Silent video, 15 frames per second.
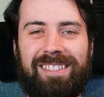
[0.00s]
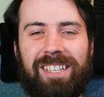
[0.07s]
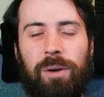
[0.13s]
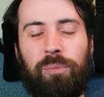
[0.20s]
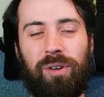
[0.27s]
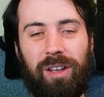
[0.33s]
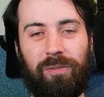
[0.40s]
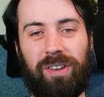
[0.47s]

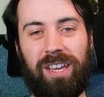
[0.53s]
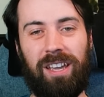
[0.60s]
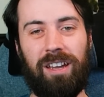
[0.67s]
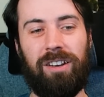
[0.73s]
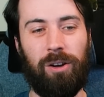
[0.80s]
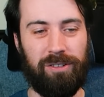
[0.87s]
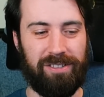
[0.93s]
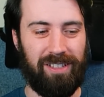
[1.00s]
up, we have
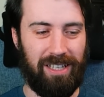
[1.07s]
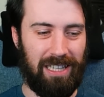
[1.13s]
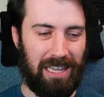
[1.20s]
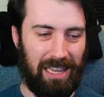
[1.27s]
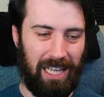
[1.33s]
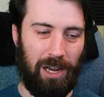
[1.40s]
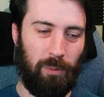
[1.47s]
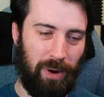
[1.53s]
Kianosian
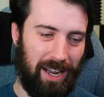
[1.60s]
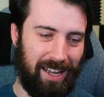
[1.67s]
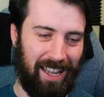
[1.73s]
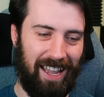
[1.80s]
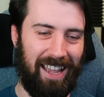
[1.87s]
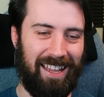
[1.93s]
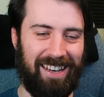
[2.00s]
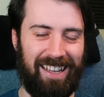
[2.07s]
Litwick,
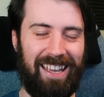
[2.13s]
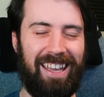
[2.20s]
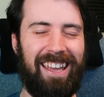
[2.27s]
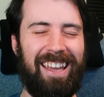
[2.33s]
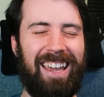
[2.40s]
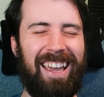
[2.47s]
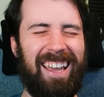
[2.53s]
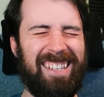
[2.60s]
and
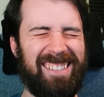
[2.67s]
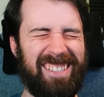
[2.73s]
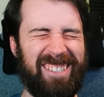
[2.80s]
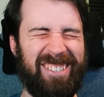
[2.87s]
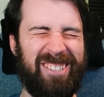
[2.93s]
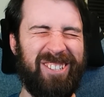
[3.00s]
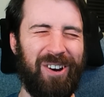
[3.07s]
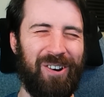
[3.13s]
it's a
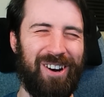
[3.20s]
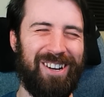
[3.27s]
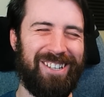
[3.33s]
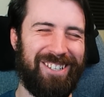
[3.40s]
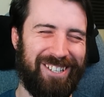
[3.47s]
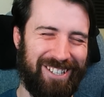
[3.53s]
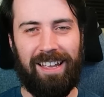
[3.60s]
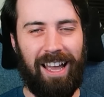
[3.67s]

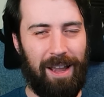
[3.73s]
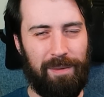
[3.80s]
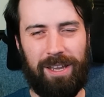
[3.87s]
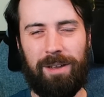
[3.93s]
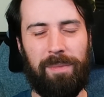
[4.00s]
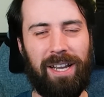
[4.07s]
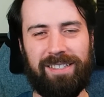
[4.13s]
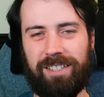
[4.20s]
torch. I mean,
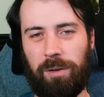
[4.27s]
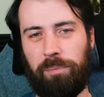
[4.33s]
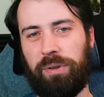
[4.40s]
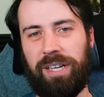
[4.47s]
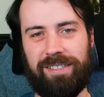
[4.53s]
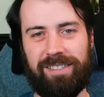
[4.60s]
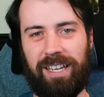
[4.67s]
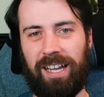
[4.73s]
it makes
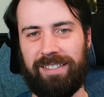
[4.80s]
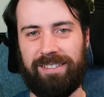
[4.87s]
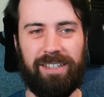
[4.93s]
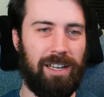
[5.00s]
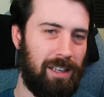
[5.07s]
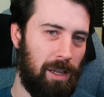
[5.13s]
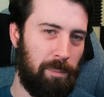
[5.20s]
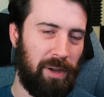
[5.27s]
complete sense.
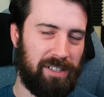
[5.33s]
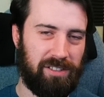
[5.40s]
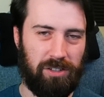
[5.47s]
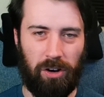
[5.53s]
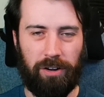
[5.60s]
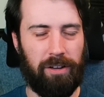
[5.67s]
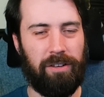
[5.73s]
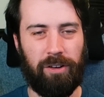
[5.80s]
The Olympics
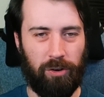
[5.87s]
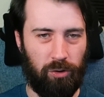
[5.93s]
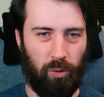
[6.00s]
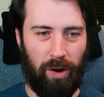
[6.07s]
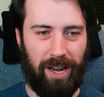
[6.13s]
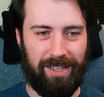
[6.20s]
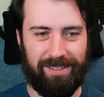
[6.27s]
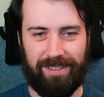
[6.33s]
started in
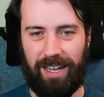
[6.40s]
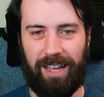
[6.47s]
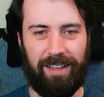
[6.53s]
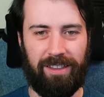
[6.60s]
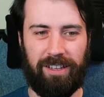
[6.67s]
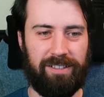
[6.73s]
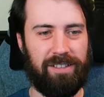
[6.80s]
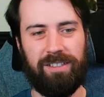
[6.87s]
Greece,
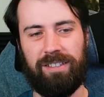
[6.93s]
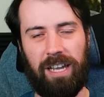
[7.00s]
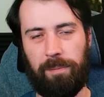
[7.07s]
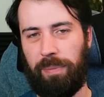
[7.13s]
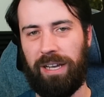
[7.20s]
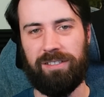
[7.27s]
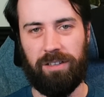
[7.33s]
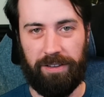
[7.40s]
and this is
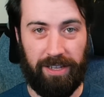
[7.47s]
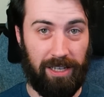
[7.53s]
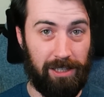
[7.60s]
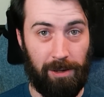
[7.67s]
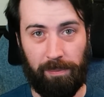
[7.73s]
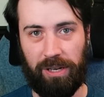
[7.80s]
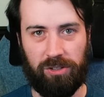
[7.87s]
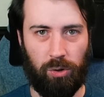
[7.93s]
like based on the
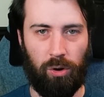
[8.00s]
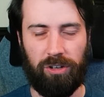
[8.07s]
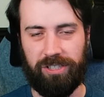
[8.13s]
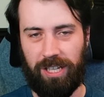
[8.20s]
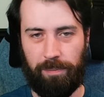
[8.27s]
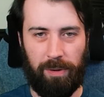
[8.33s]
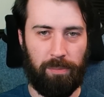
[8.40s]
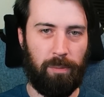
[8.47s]
Olympic torch
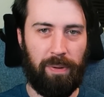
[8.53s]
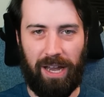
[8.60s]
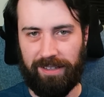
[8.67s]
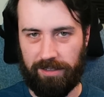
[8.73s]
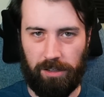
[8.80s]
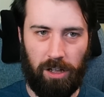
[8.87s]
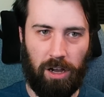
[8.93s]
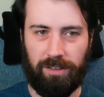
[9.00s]
that people
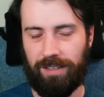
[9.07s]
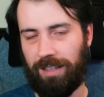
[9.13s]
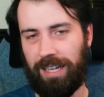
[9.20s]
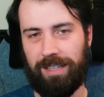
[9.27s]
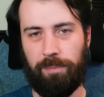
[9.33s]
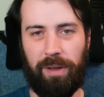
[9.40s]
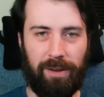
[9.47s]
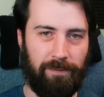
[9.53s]
pass along to
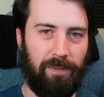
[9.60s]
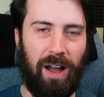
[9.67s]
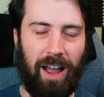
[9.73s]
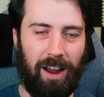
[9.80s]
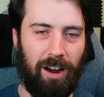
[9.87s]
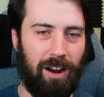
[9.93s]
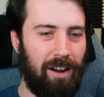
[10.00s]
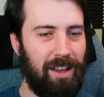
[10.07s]
light the big
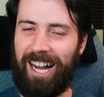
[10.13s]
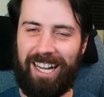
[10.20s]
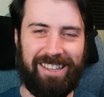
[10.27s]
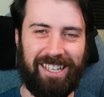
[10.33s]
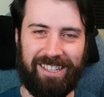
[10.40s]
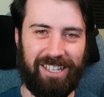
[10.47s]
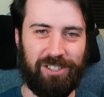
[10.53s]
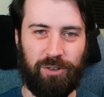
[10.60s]
fire. I
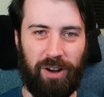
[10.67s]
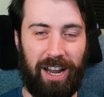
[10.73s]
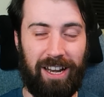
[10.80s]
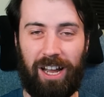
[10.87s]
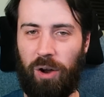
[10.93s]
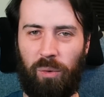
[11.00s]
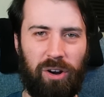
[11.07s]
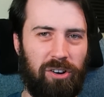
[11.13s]
think that's
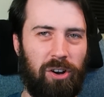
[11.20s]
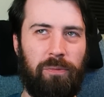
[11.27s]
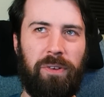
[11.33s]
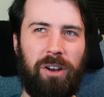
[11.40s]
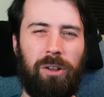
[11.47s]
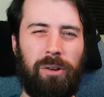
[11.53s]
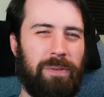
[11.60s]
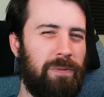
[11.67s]
great. I wonder if
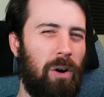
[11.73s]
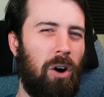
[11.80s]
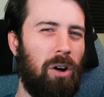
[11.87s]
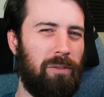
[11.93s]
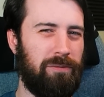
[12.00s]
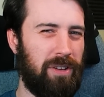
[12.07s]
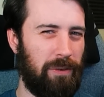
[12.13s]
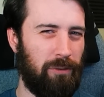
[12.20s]
it'll
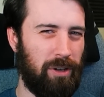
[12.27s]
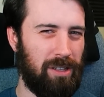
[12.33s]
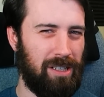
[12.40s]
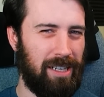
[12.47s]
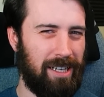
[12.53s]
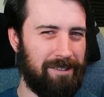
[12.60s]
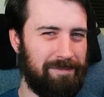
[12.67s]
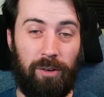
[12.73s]
evolve
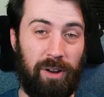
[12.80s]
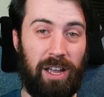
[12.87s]
differently.